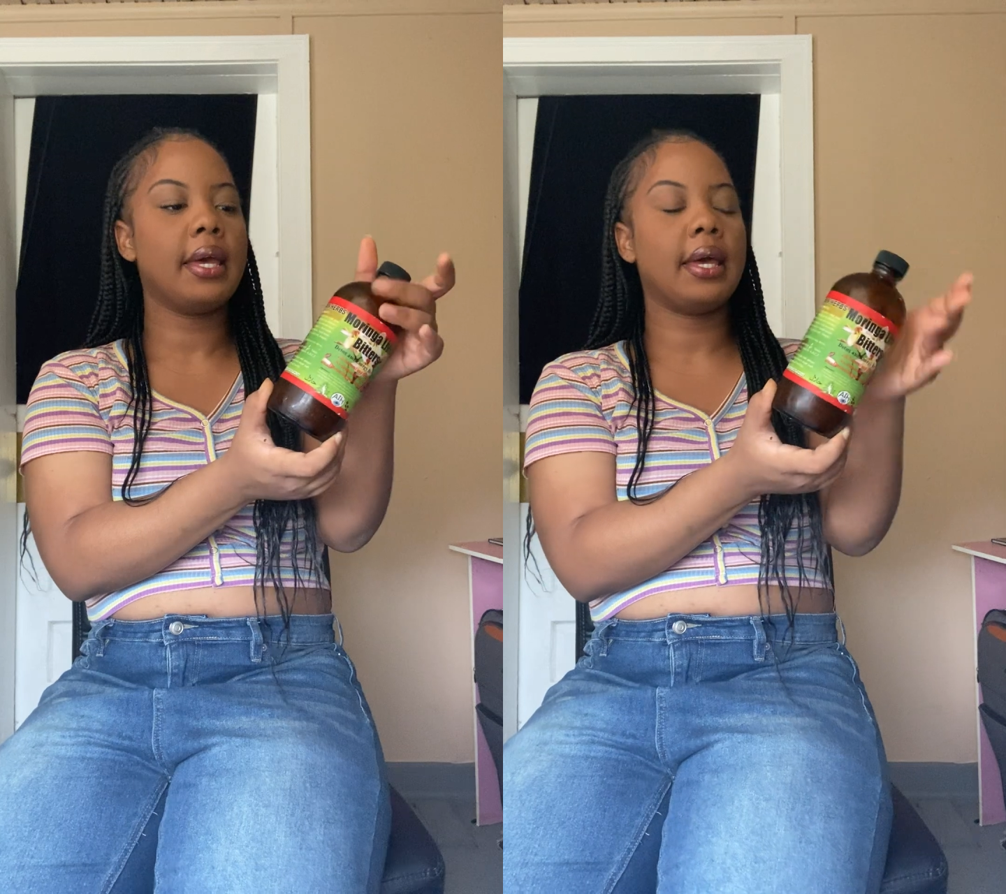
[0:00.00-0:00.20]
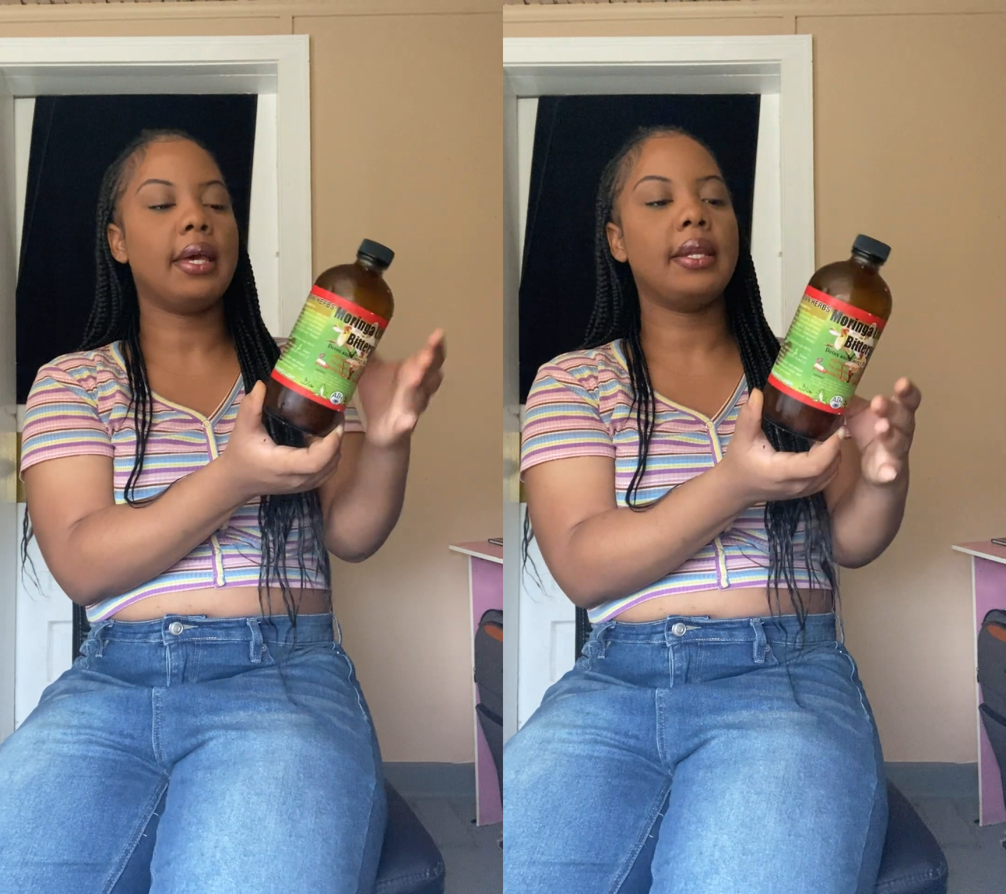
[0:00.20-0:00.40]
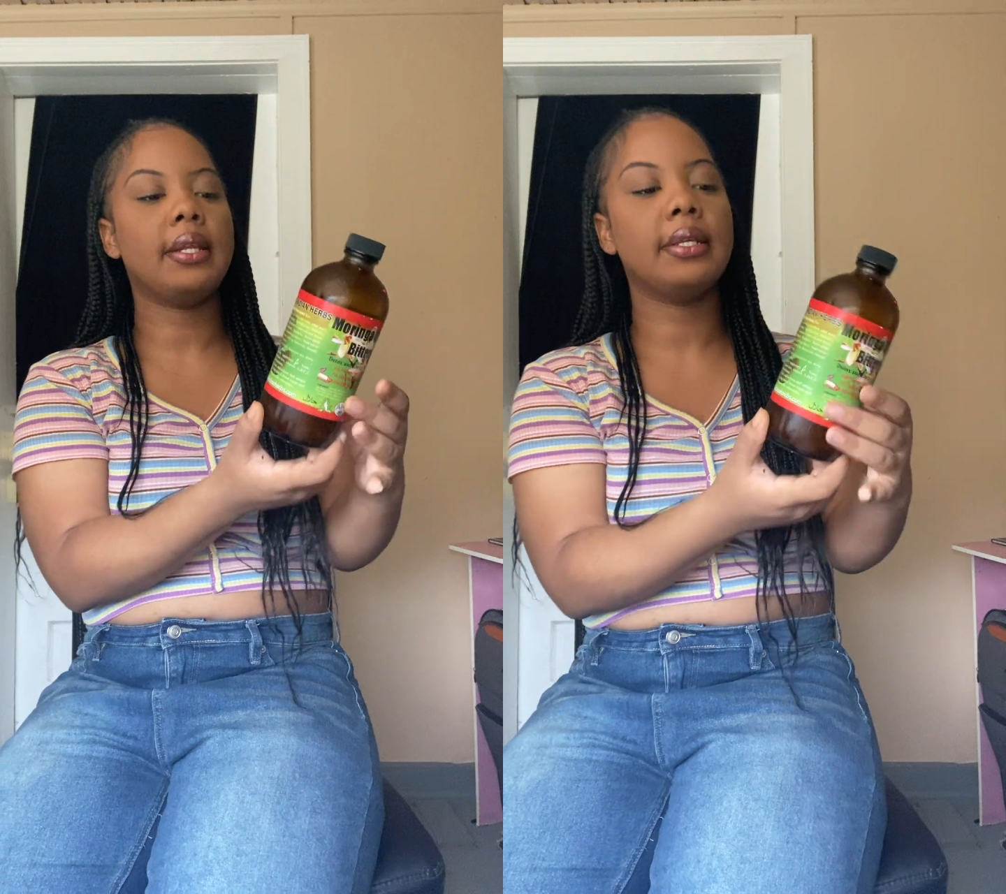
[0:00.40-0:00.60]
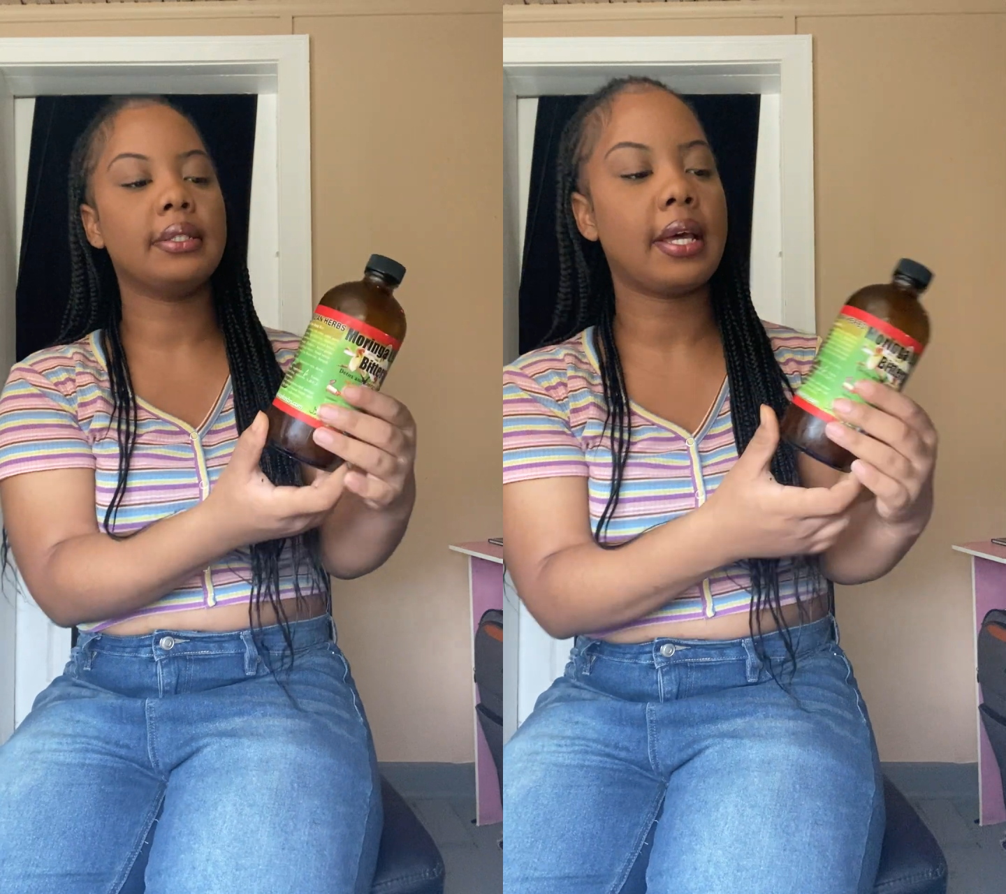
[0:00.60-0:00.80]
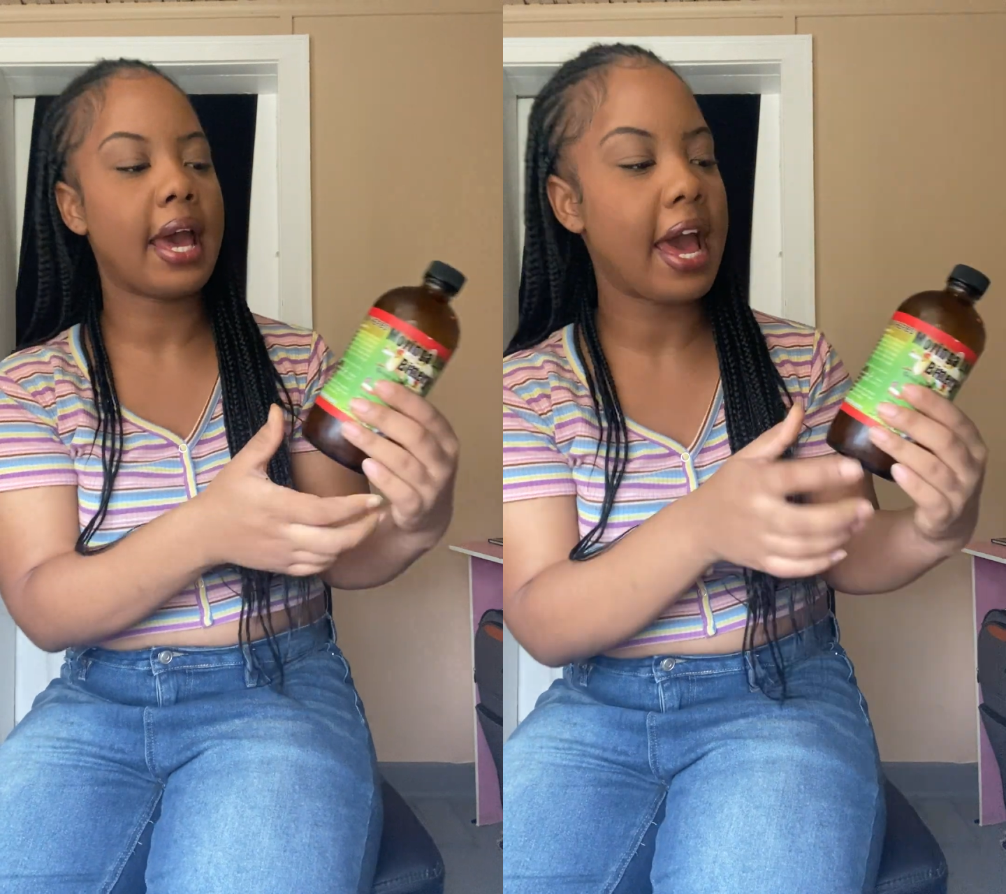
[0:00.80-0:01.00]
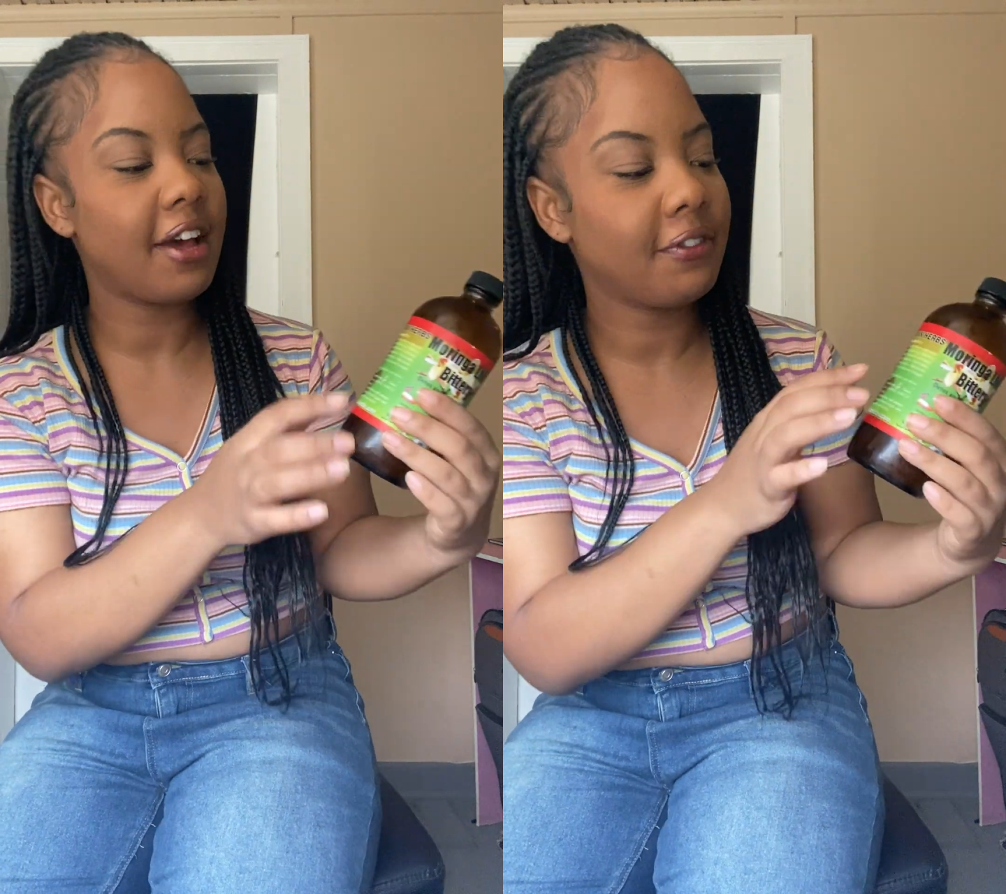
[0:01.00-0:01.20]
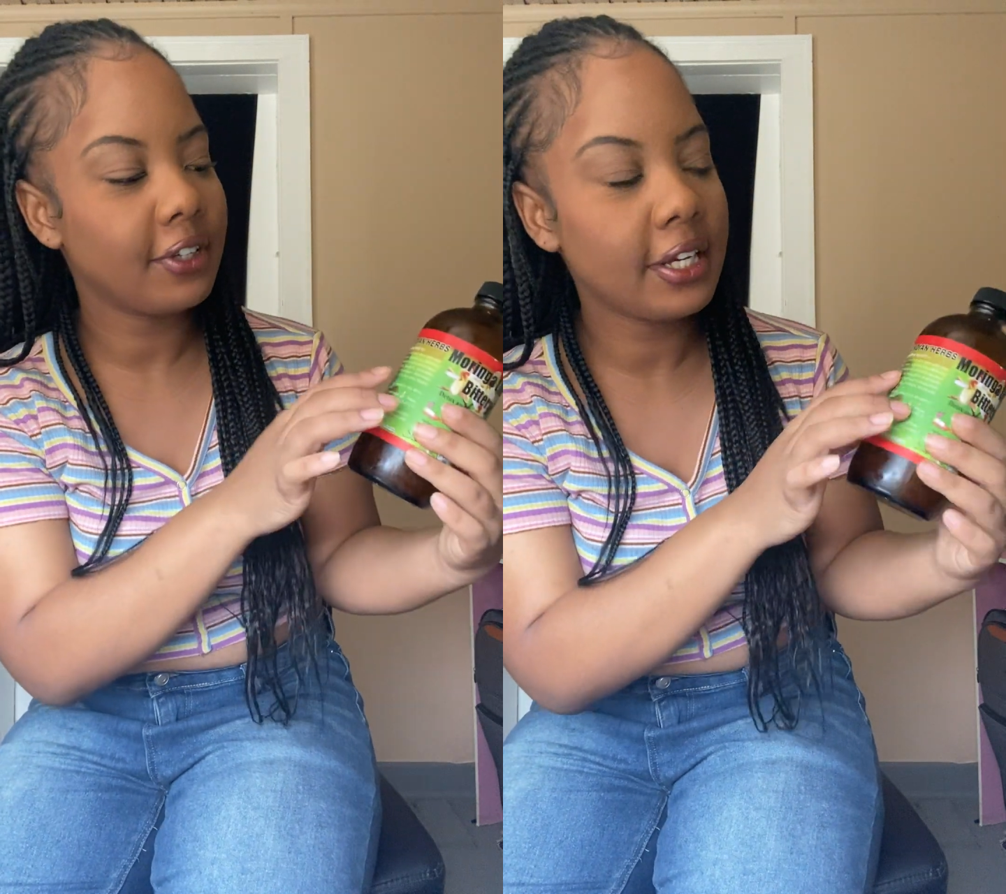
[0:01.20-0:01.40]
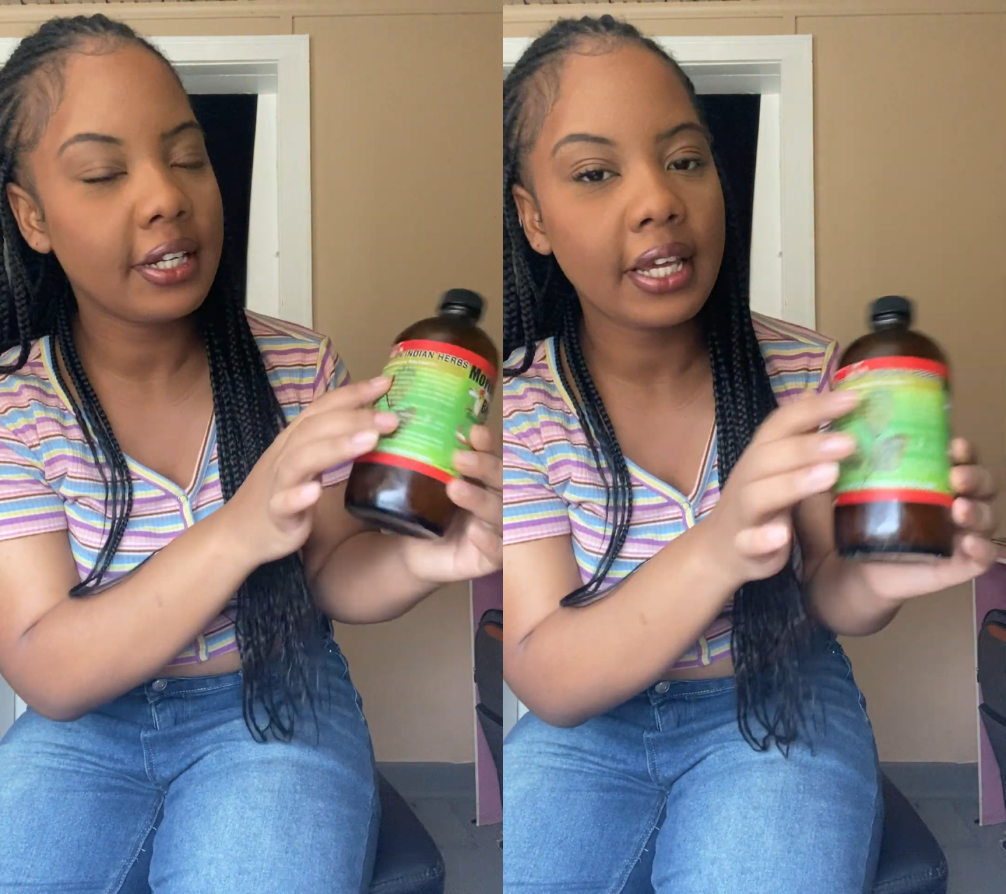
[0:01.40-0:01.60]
And it is an African